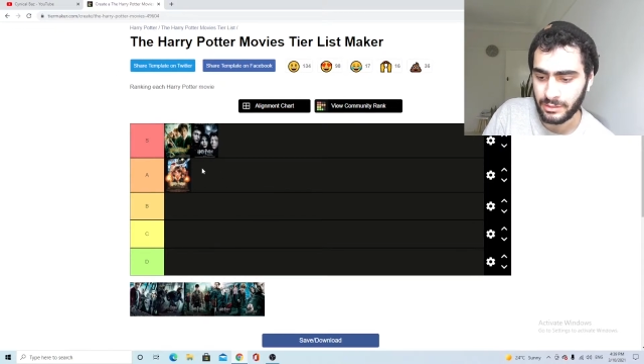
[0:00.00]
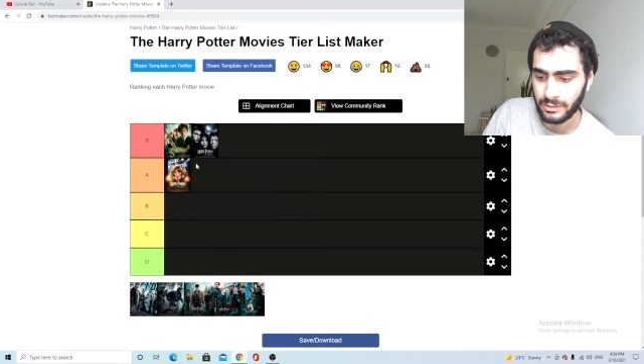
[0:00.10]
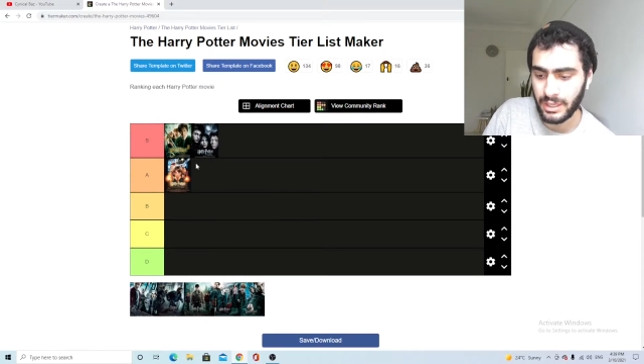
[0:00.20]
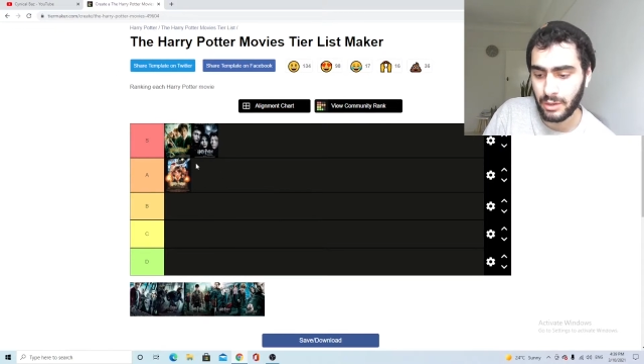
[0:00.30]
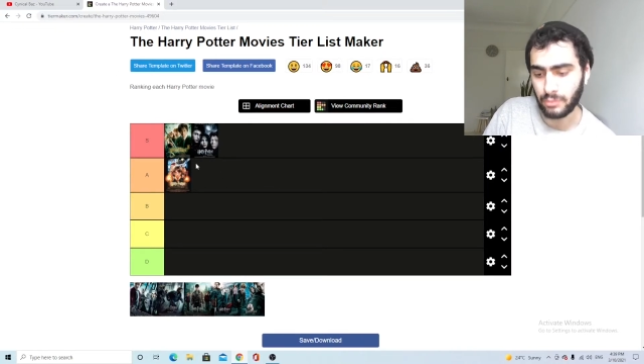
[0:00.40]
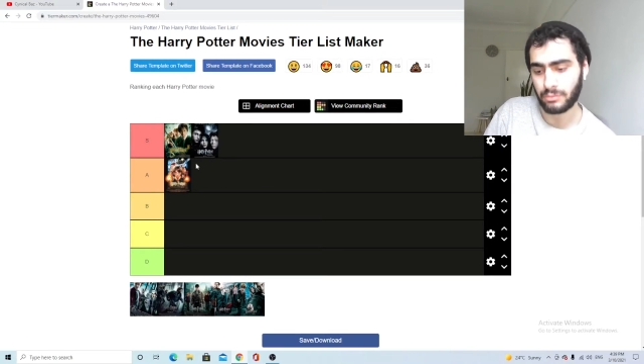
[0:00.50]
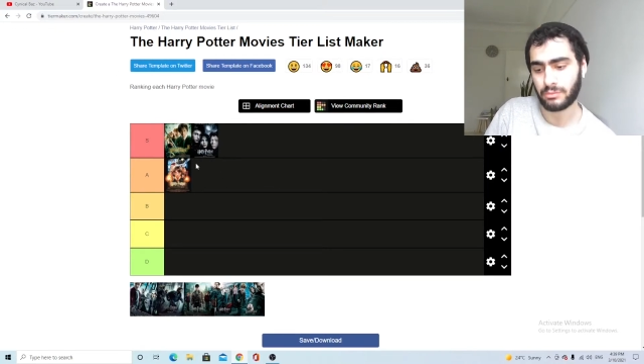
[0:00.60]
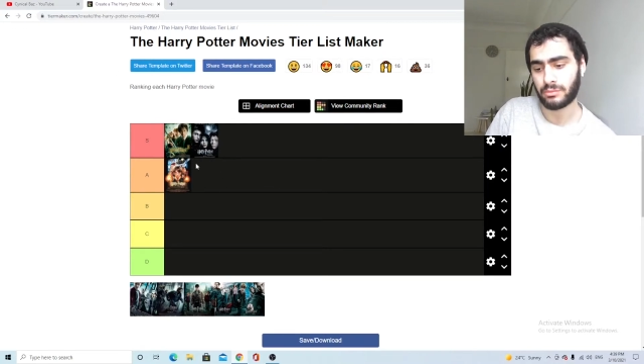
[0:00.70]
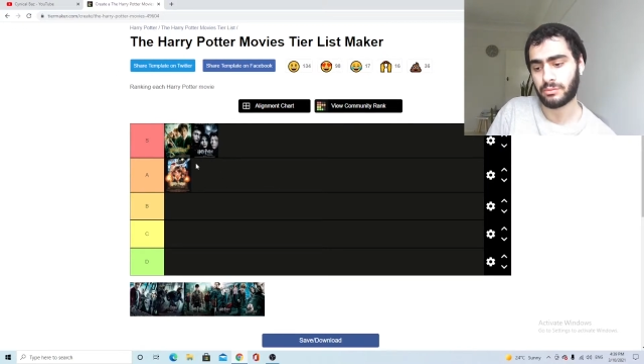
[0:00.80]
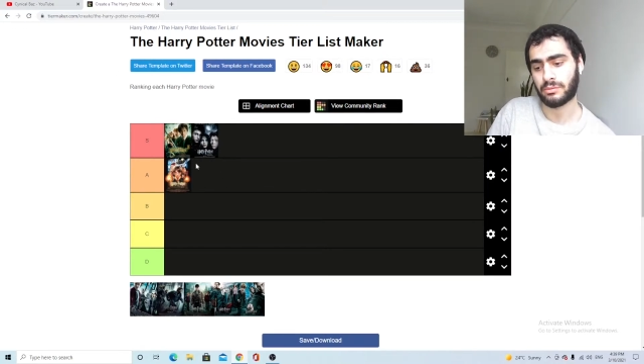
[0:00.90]
Now,
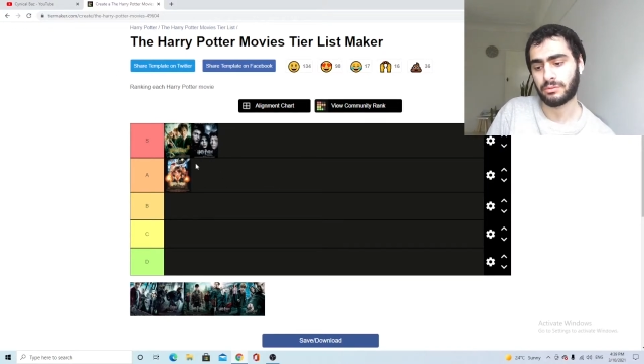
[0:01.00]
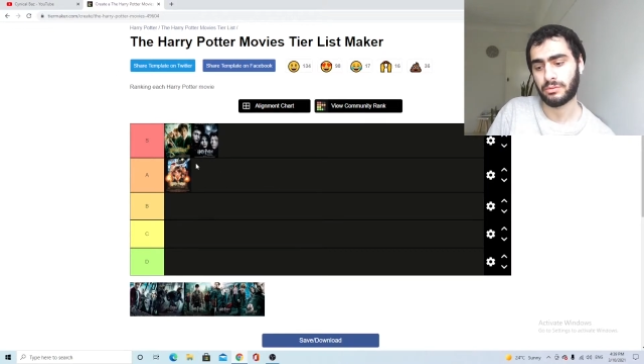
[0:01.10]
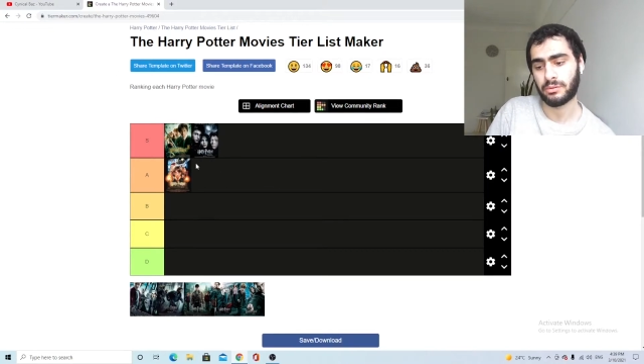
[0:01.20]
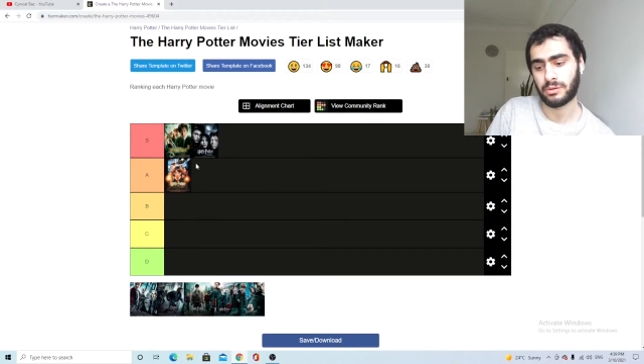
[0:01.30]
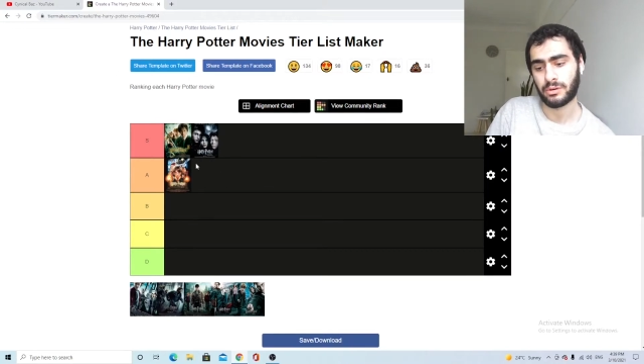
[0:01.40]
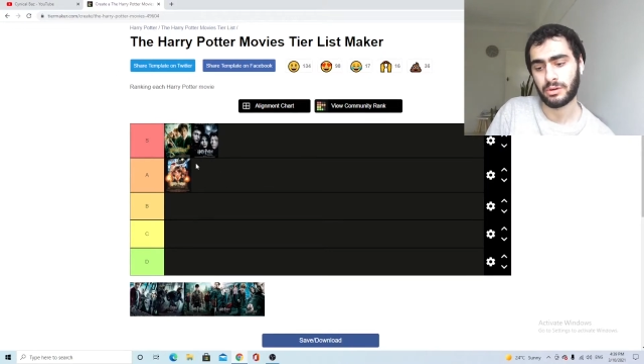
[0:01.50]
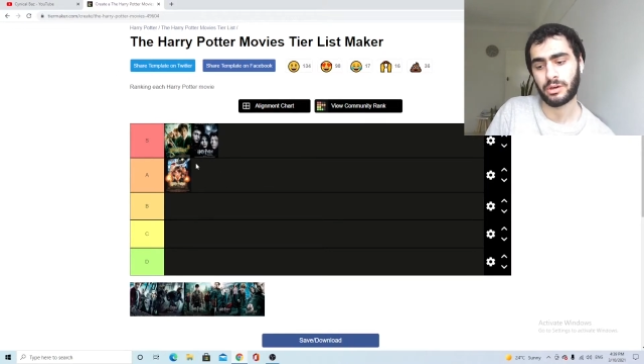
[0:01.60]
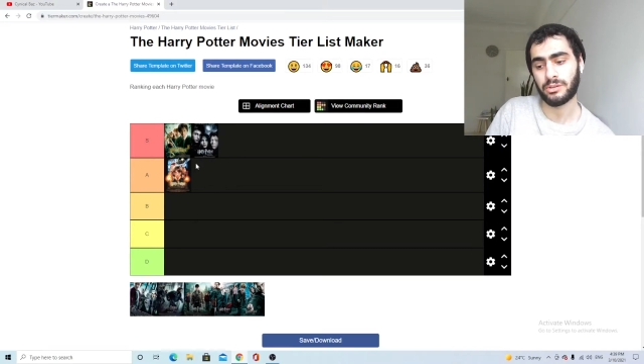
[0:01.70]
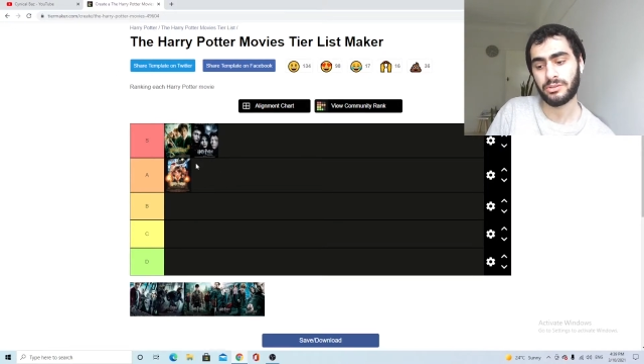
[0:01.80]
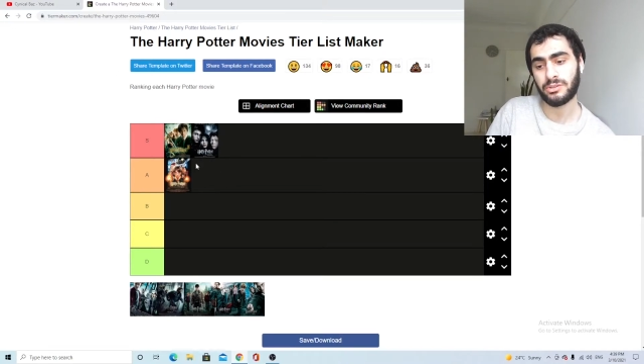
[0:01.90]

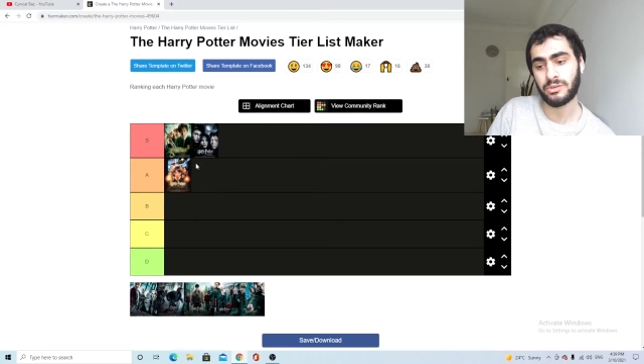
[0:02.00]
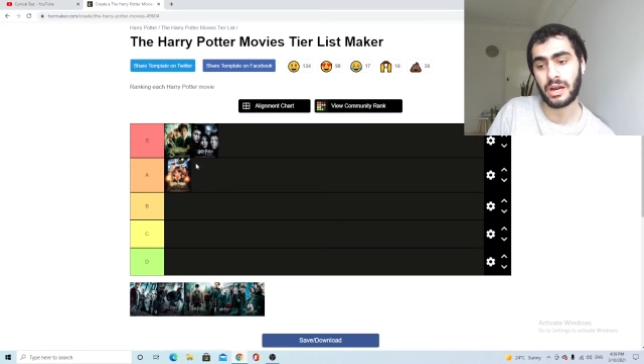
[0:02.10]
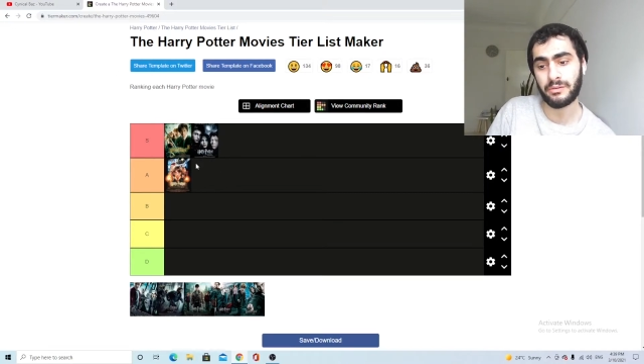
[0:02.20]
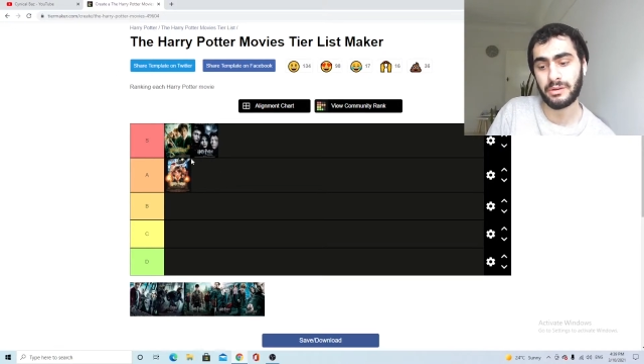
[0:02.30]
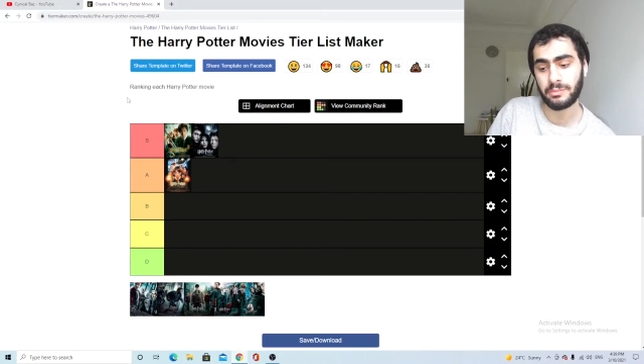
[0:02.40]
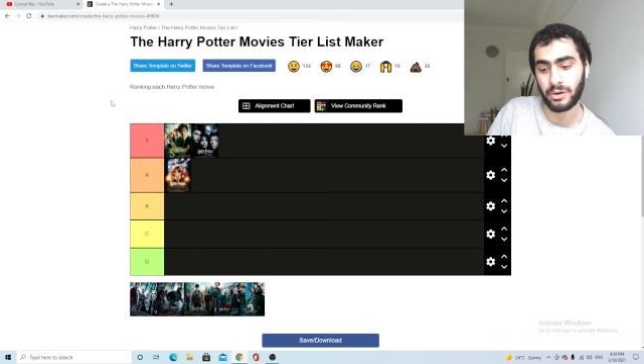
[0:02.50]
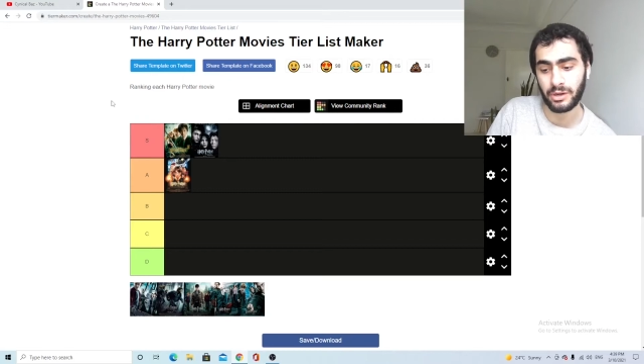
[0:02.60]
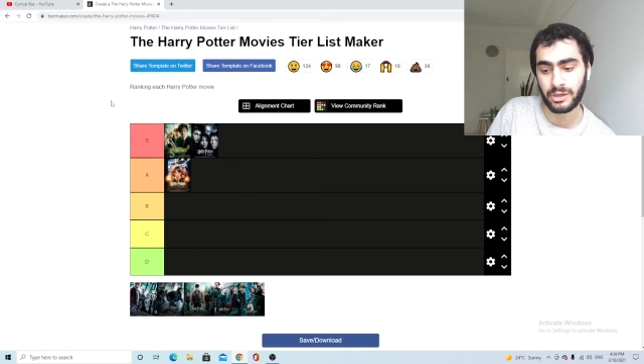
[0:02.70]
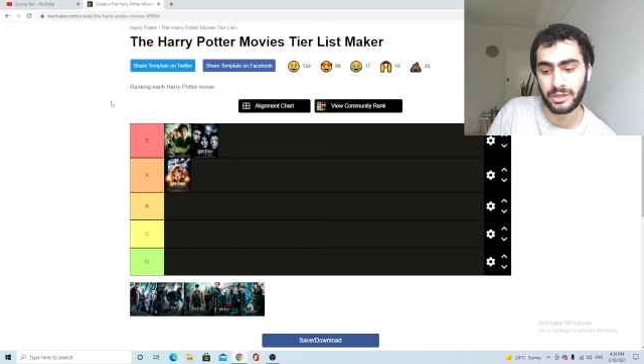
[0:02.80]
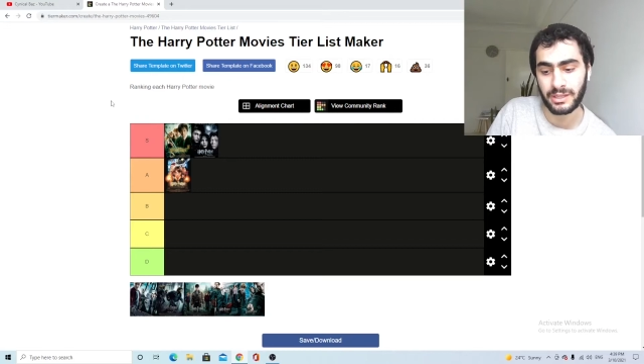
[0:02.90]
onto Harry
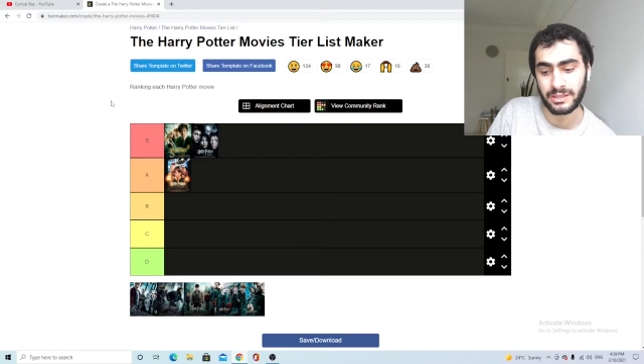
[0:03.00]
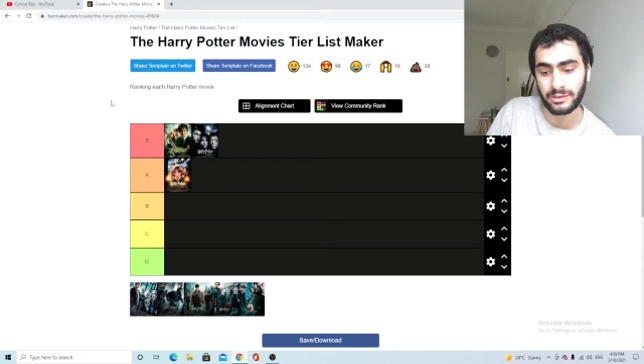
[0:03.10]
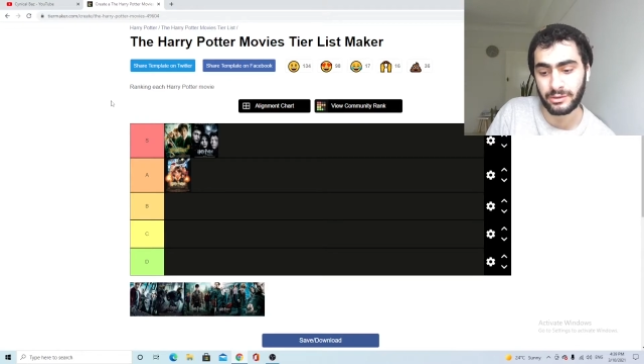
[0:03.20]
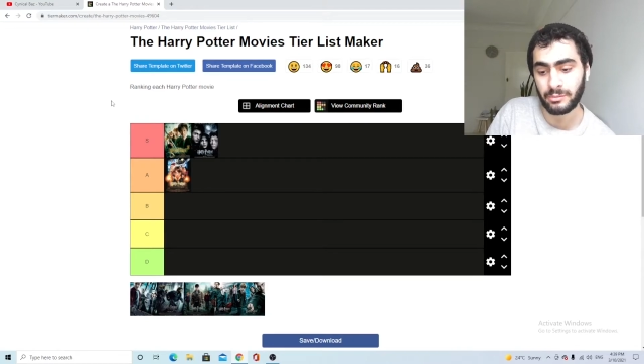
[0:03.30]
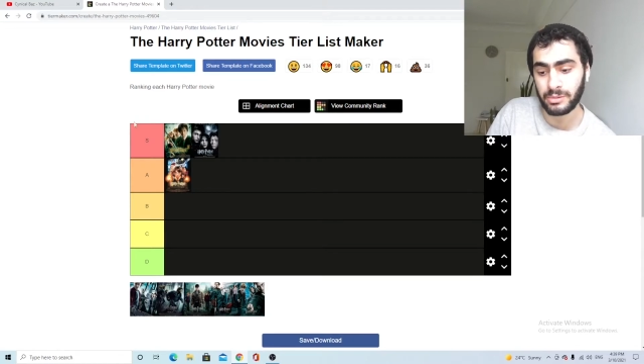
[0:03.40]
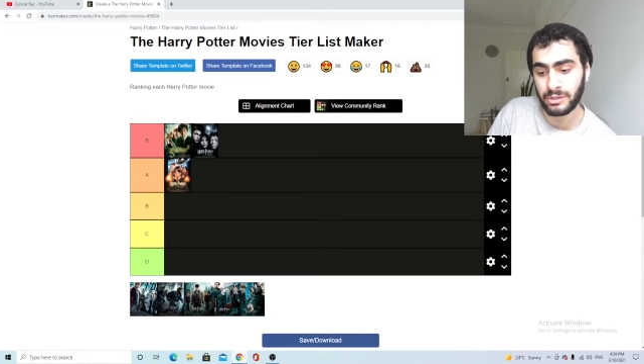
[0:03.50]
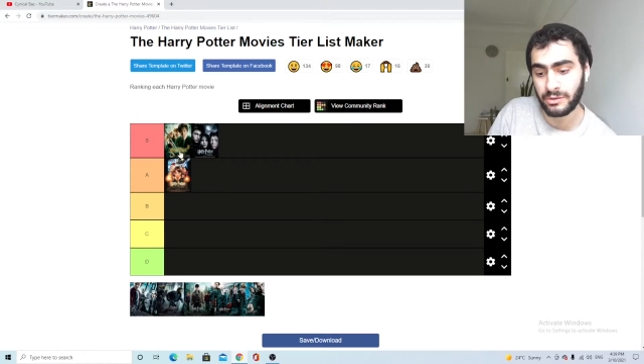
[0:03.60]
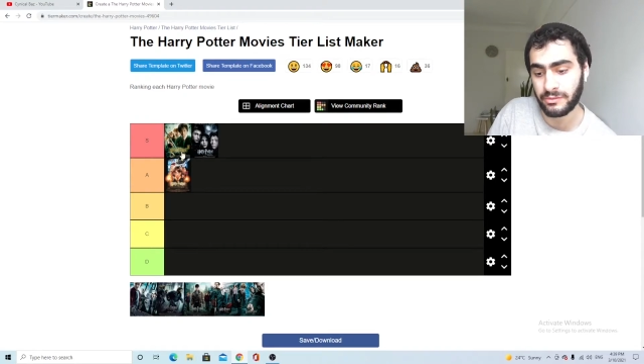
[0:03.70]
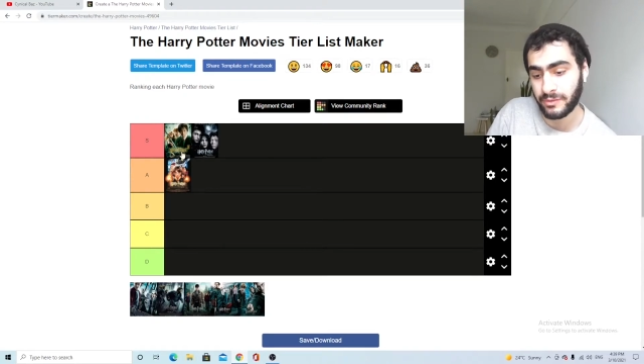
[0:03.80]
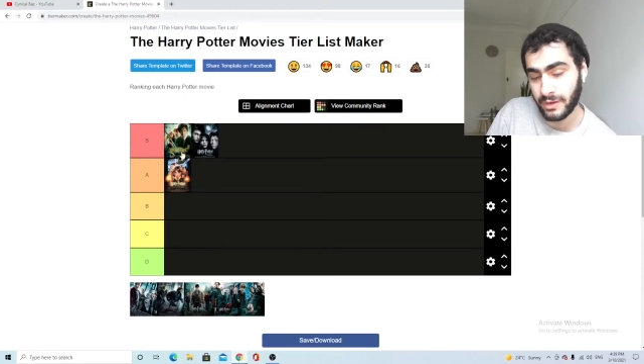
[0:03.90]
Potter and the Goblet of
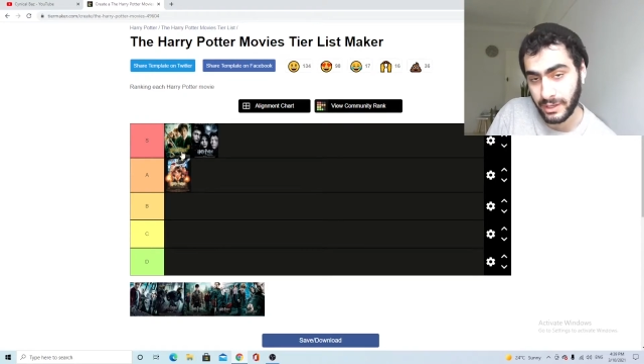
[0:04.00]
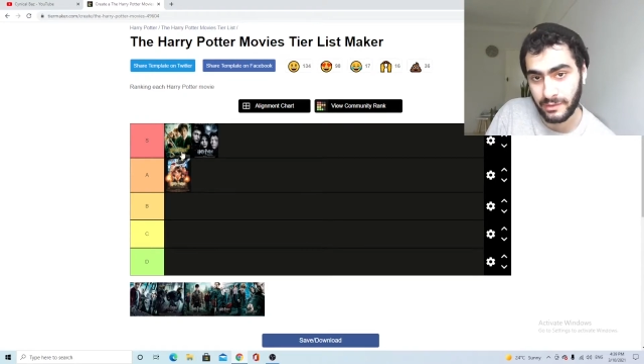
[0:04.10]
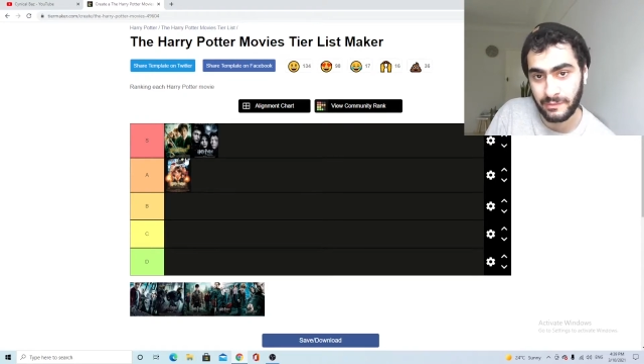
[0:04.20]
Fire.